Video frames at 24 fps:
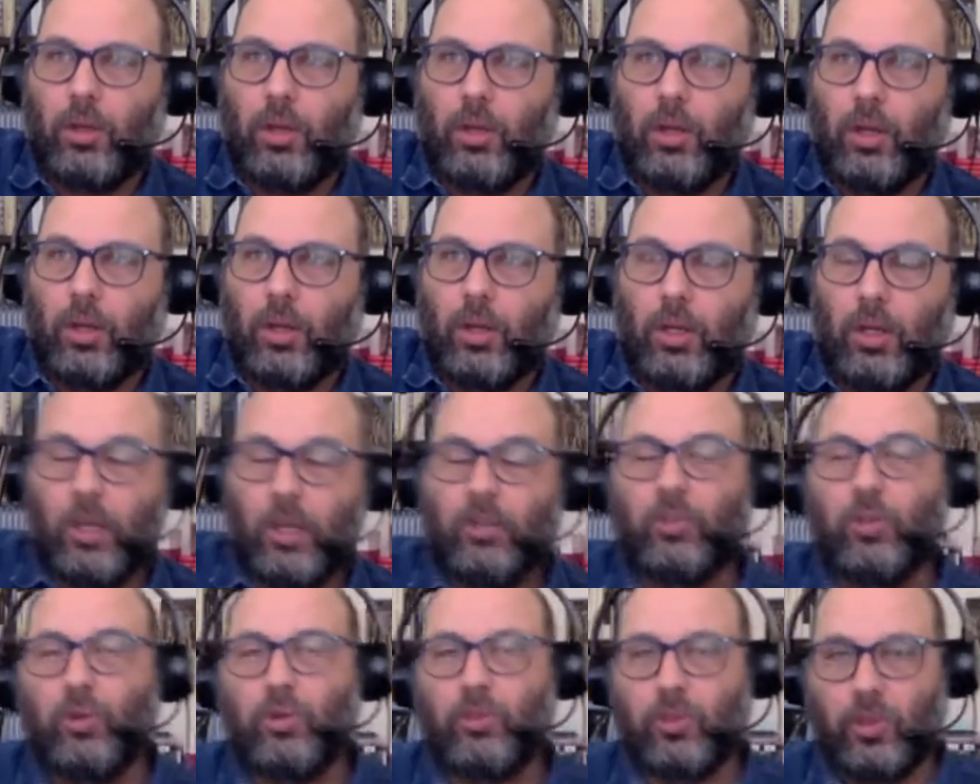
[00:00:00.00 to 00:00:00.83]
and I
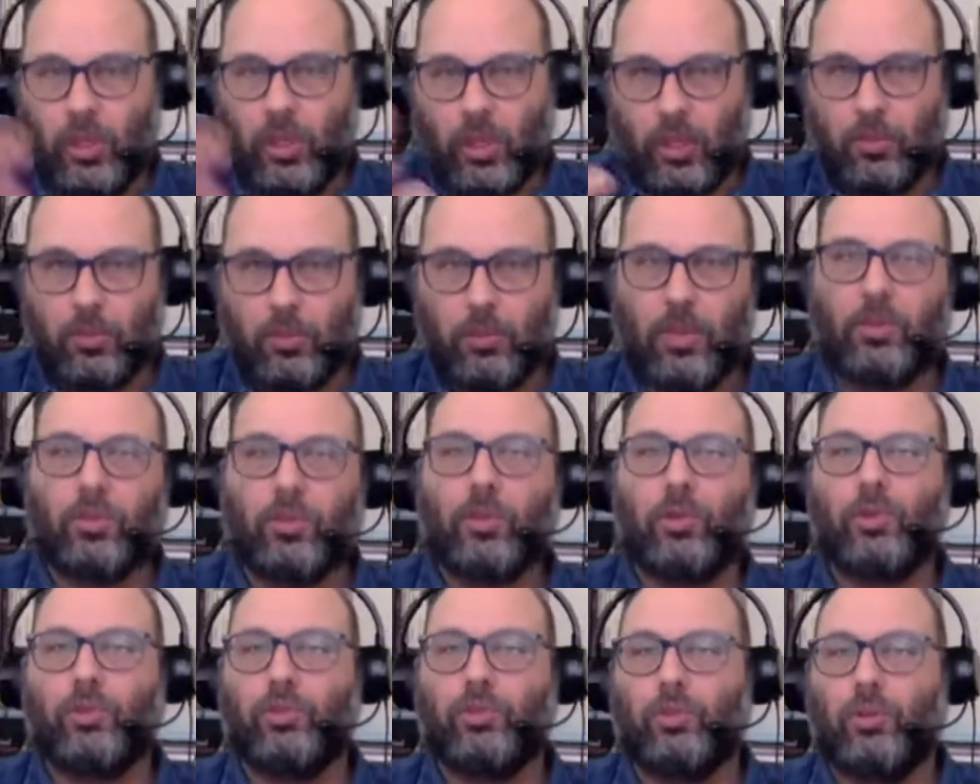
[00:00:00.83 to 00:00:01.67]
associate
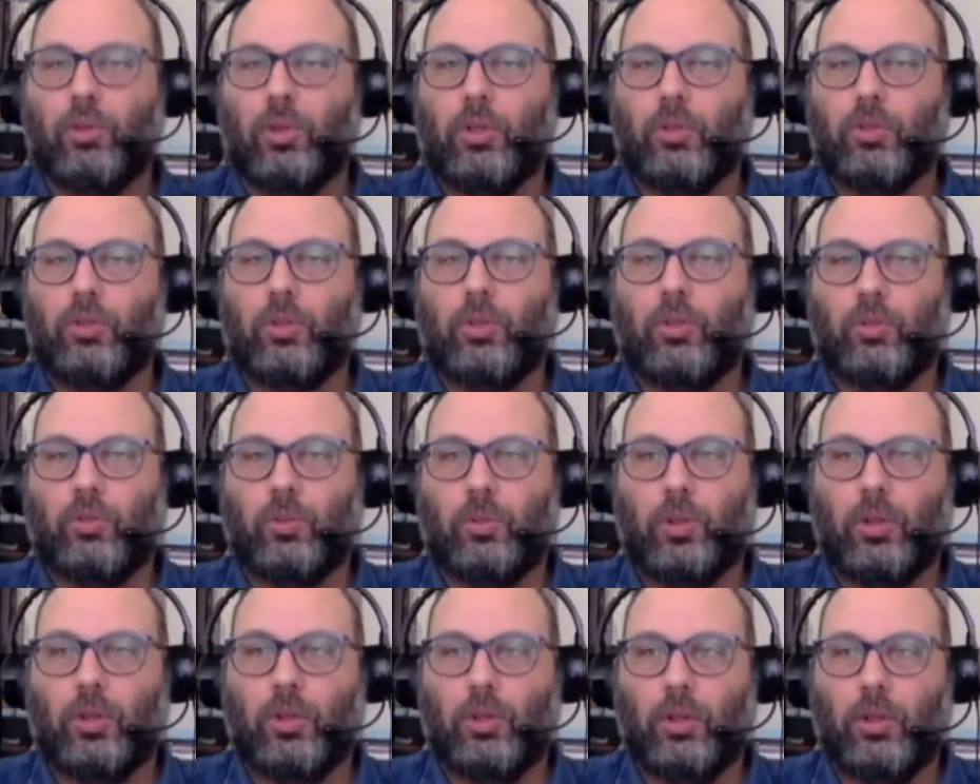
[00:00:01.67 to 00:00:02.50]
mythical jouissance
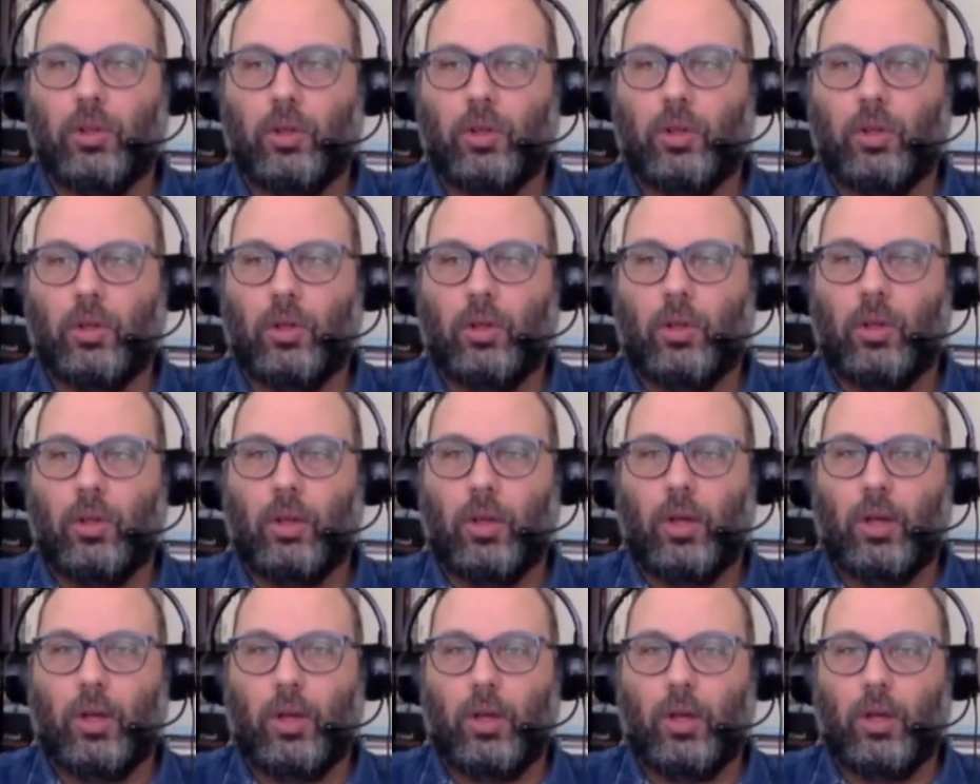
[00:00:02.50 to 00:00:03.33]
with the
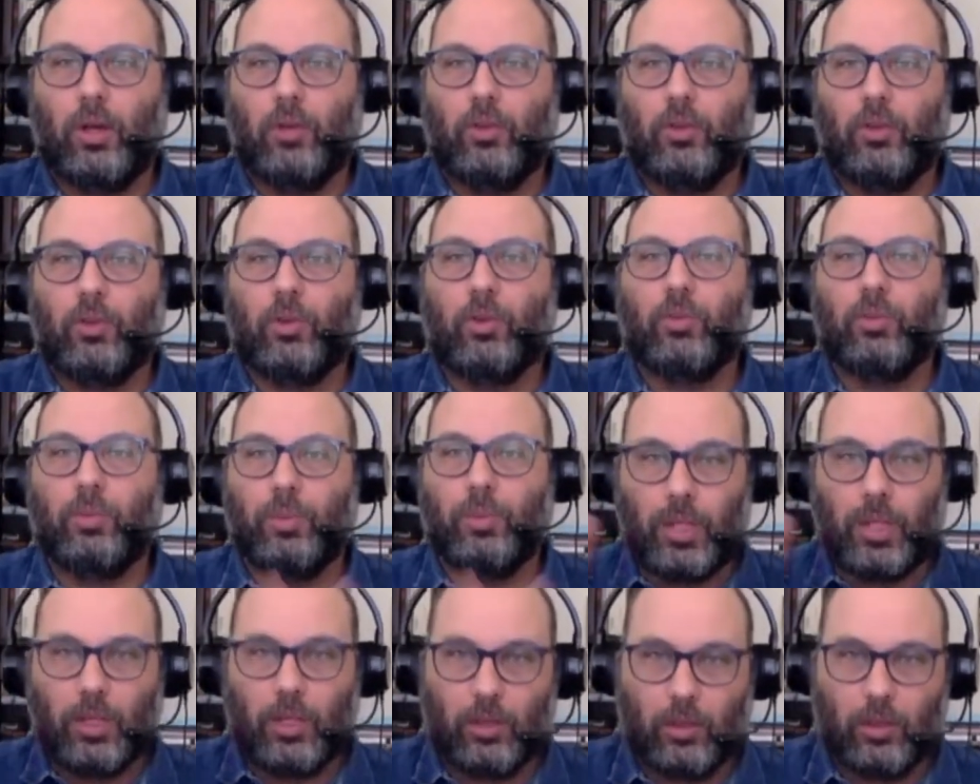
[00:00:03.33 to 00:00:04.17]
zone of being.